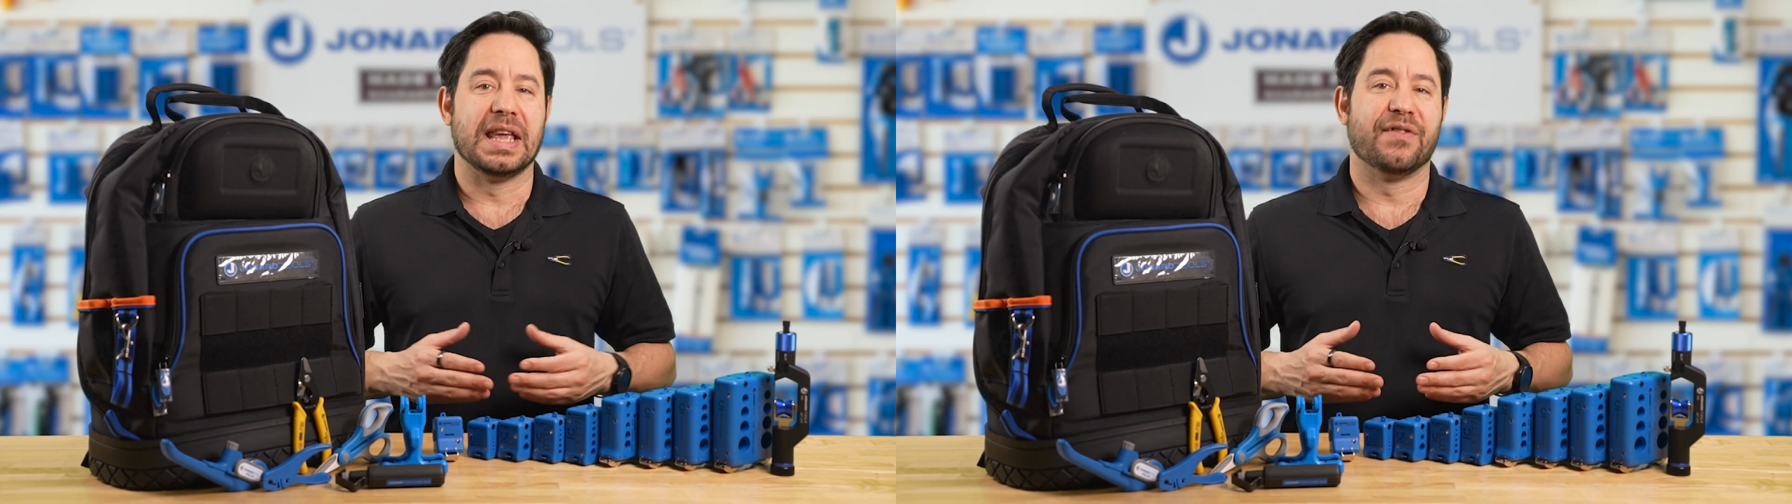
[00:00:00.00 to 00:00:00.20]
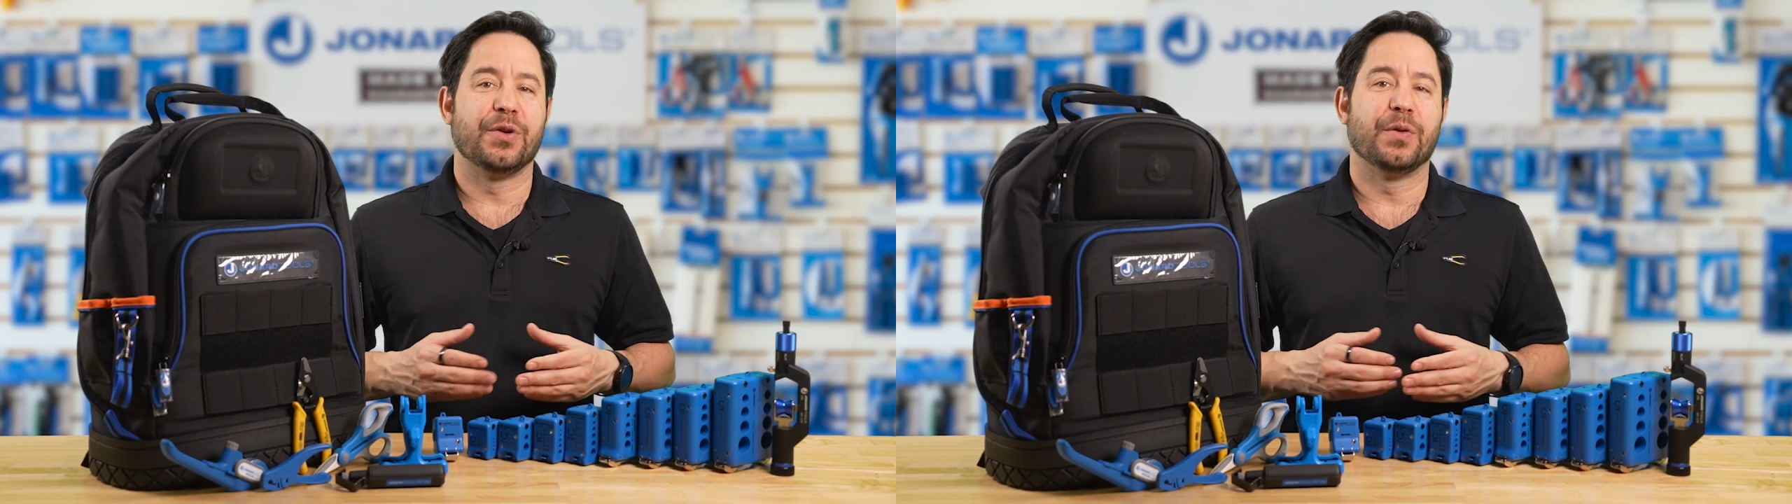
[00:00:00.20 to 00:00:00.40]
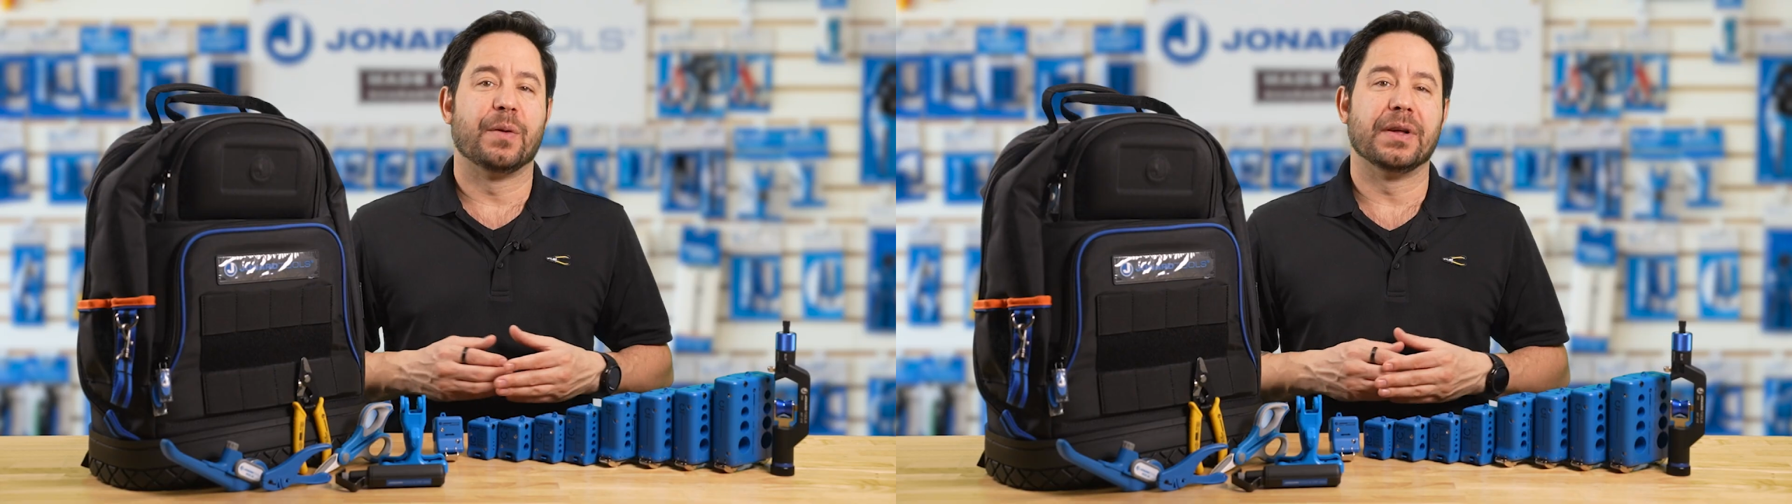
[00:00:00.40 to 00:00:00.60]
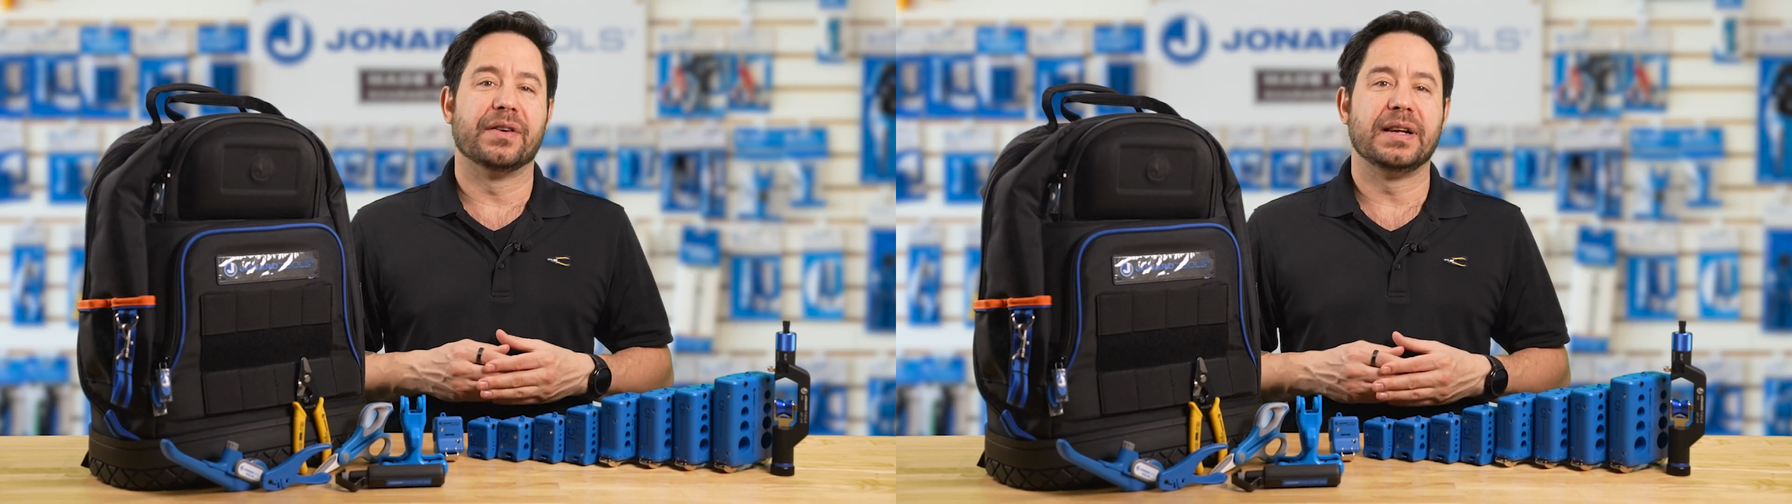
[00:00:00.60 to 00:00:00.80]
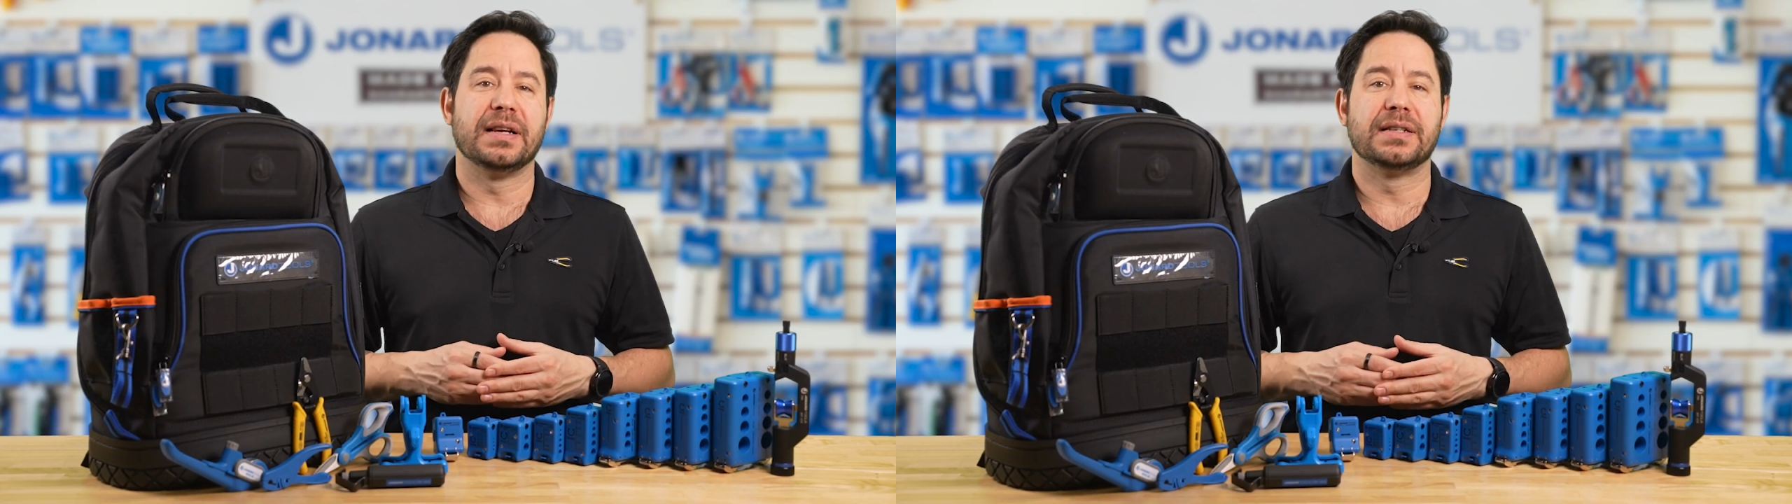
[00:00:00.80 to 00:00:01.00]
giving you the
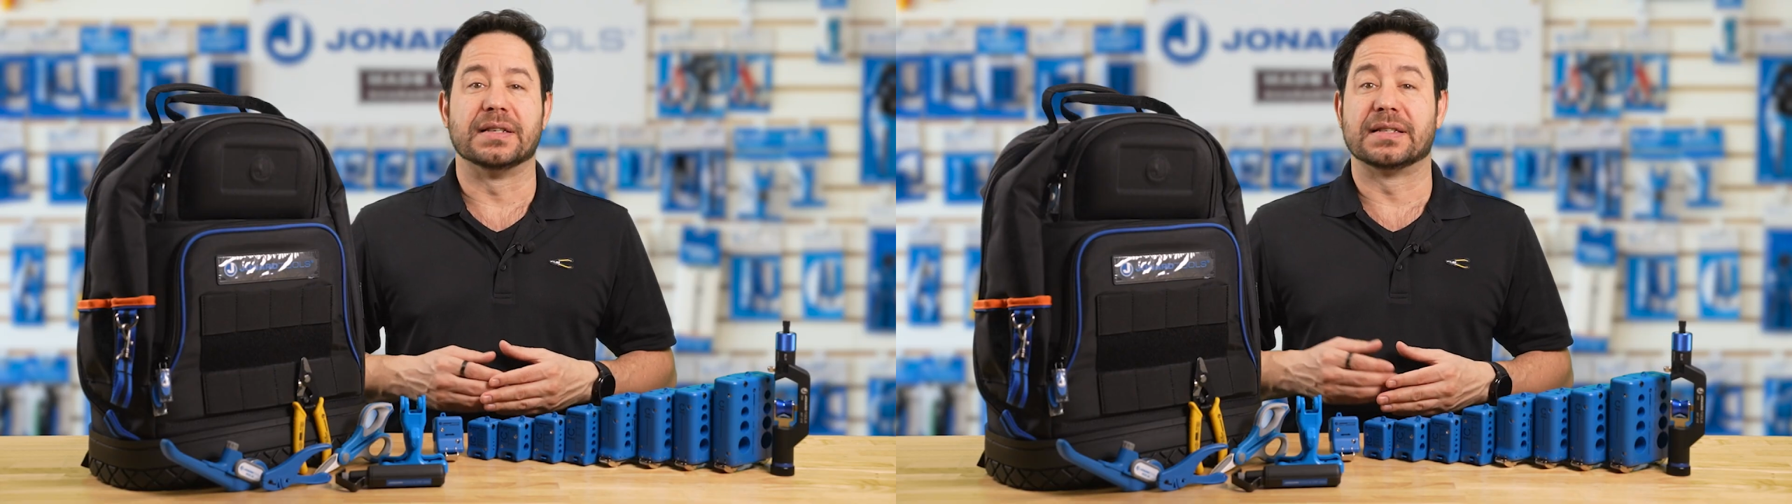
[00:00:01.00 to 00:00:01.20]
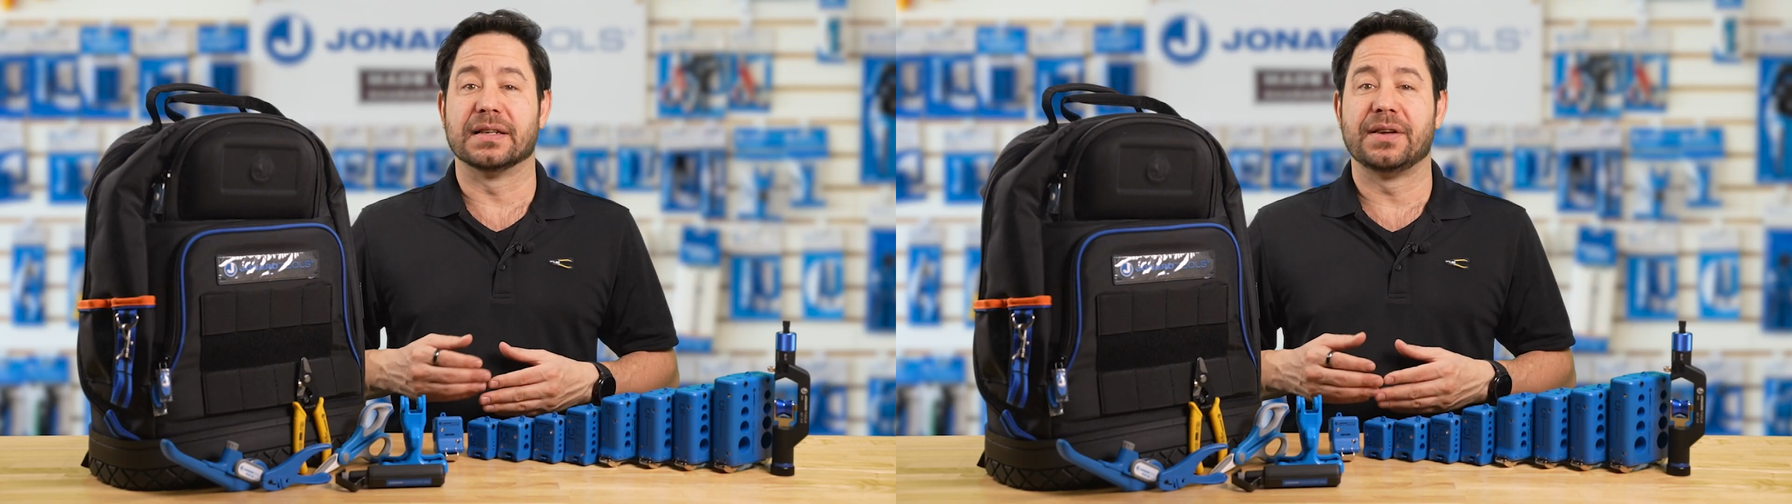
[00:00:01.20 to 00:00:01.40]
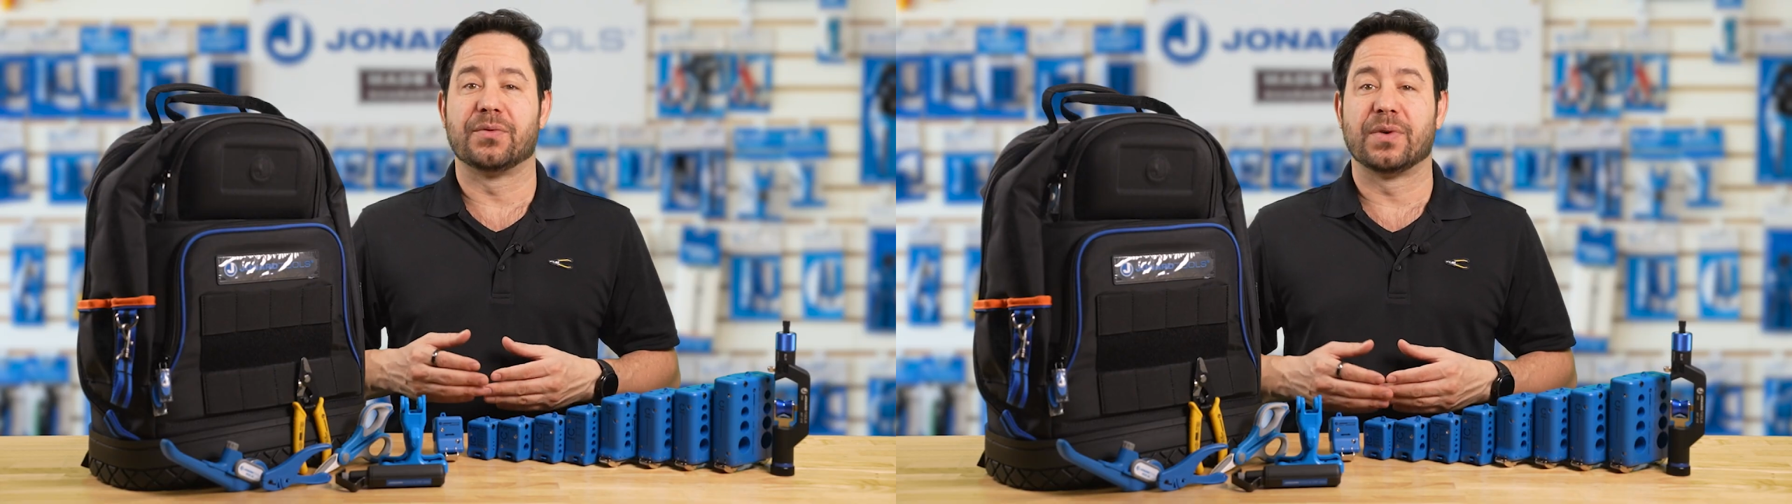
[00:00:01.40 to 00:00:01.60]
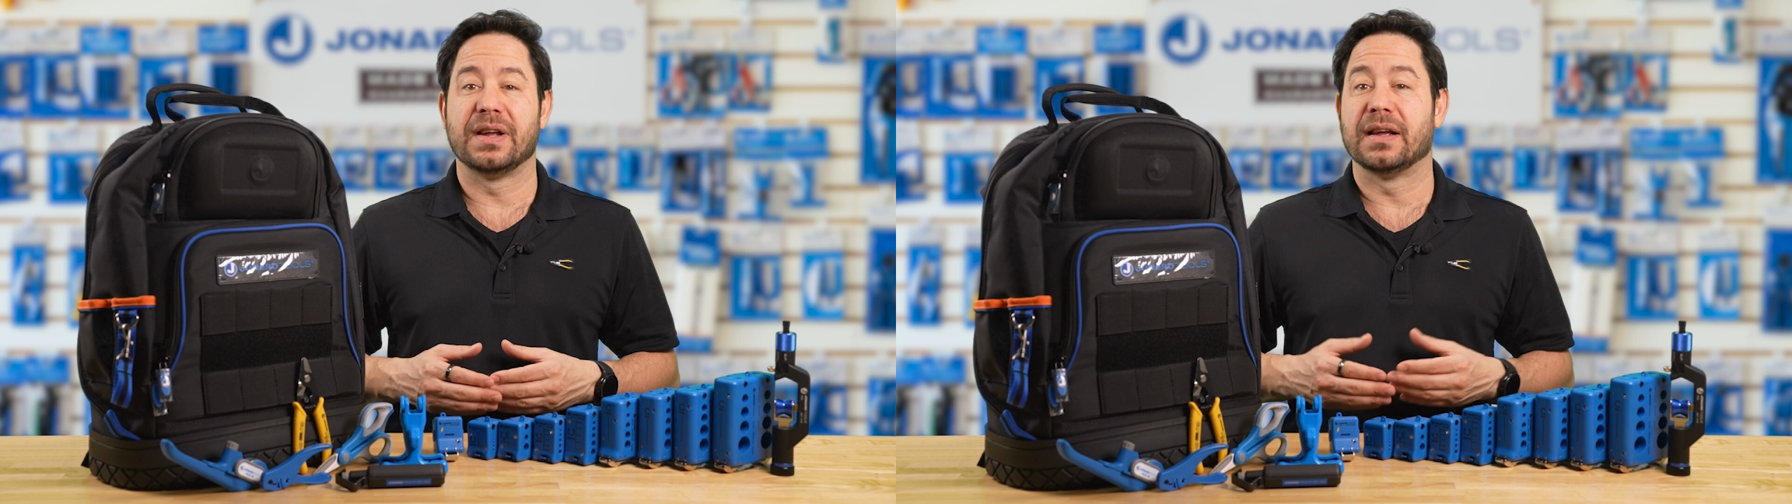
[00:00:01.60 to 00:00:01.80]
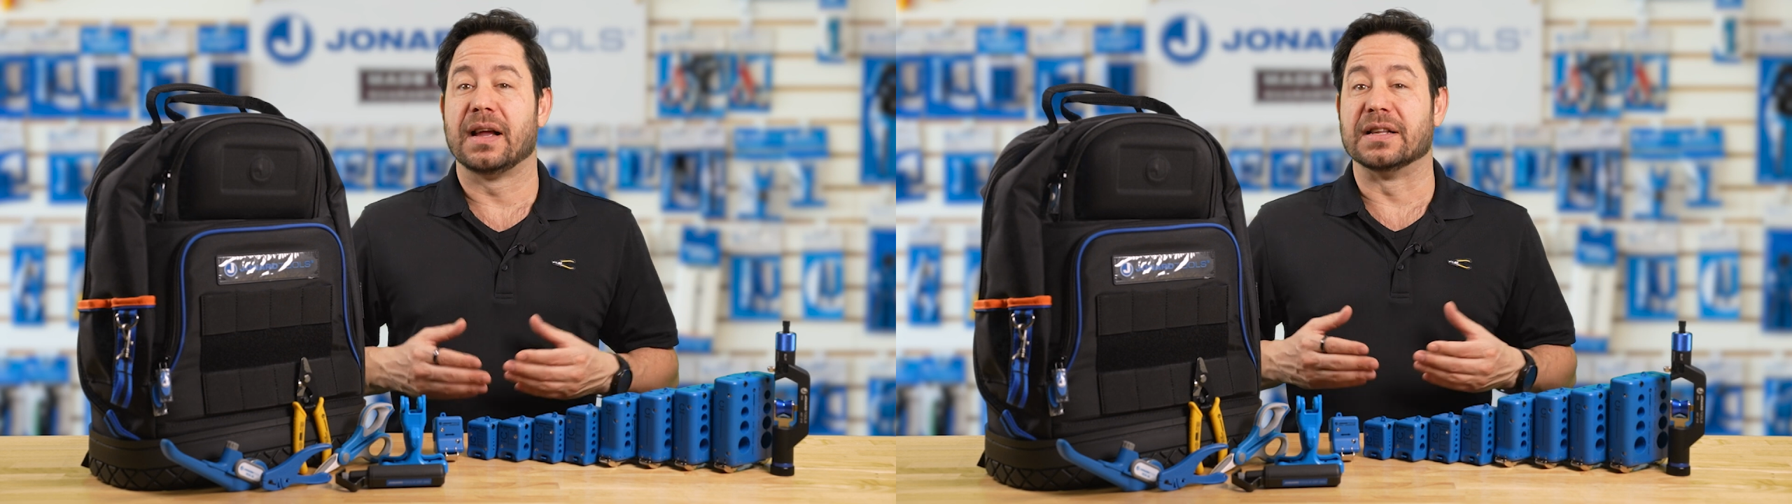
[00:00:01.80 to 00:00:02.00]
ability to slit, ring,